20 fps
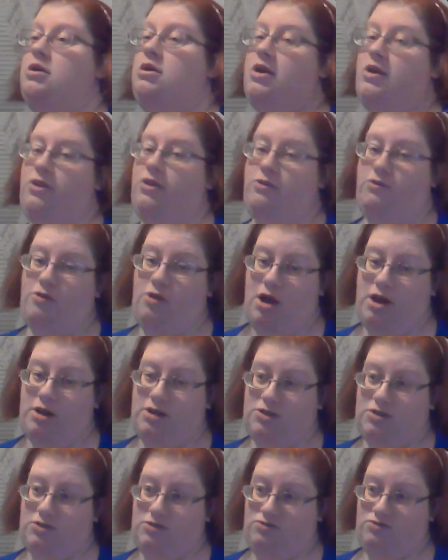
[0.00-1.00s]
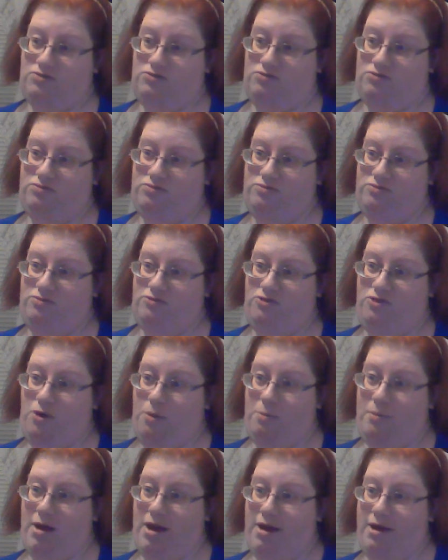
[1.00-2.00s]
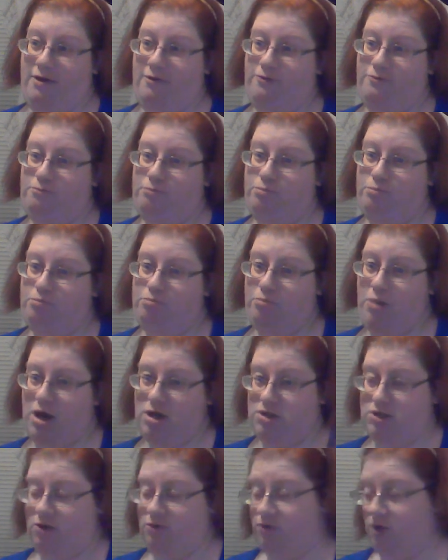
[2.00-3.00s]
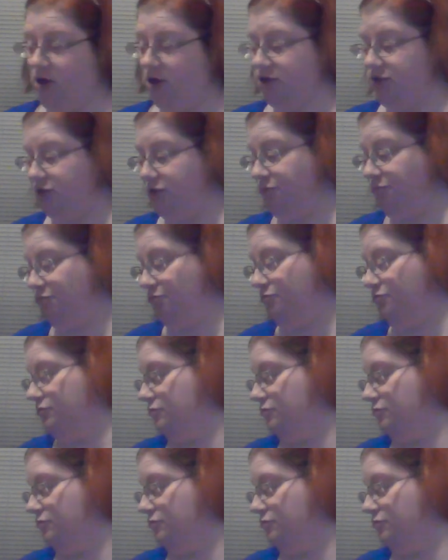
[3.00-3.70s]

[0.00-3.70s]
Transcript: get the floss from my box of floss.